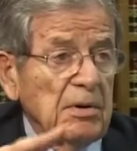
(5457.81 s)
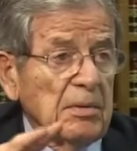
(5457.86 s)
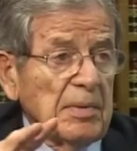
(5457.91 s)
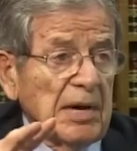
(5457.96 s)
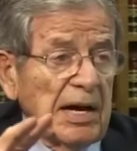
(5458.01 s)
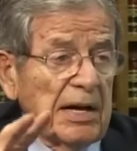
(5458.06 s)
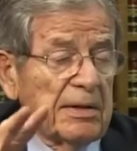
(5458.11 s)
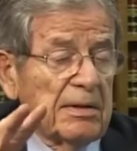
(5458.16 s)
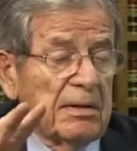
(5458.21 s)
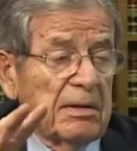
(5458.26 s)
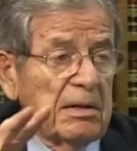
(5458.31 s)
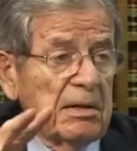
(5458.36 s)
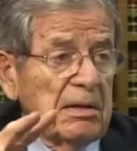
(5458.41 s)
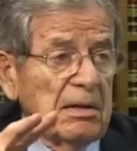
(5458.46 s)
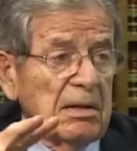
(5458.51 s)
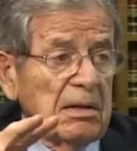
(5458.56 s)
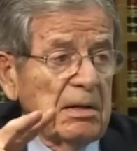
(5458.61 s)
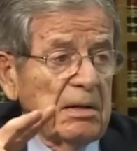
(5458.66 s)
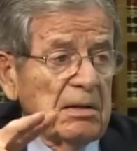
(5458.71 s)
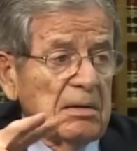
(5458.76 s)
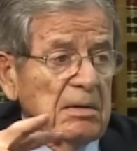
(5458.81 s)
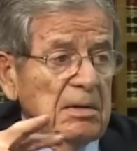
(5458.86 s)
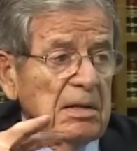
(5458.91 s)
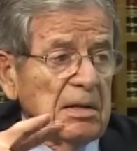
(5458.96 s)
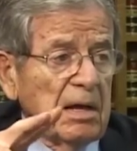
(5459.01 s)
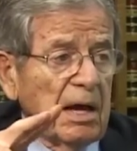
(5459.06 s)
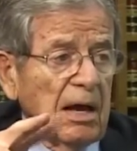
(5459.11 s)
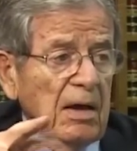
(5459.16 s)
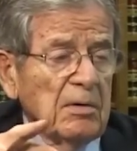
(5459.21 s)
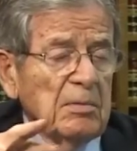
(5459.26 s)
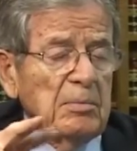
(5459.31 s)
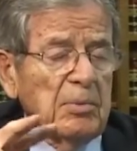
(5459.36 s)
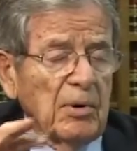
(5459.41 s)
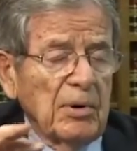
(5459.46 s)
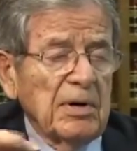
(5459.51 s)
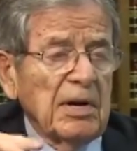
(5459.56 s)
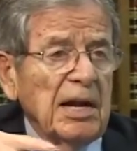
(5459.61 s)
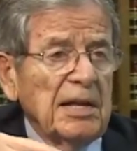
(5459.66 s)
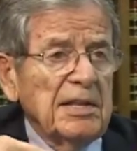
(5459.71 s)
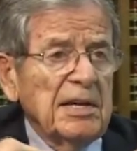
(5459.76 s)
about how
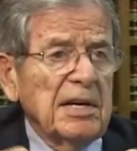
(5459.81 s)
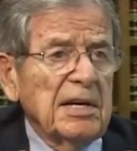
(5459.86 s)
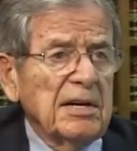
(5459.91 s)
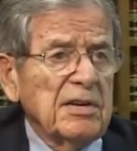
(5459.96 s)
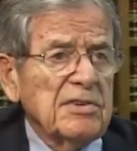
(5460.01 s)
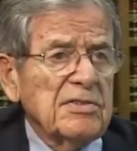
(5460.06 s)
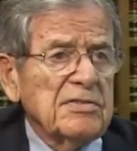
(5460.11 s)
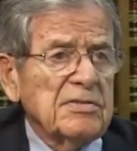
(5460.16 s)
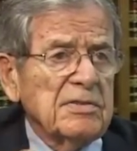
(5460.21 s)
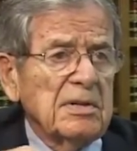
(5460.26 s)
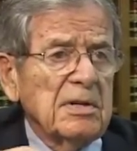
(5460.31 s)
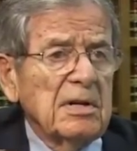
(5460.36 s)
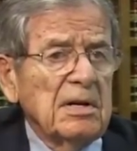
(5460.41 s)
important I think it is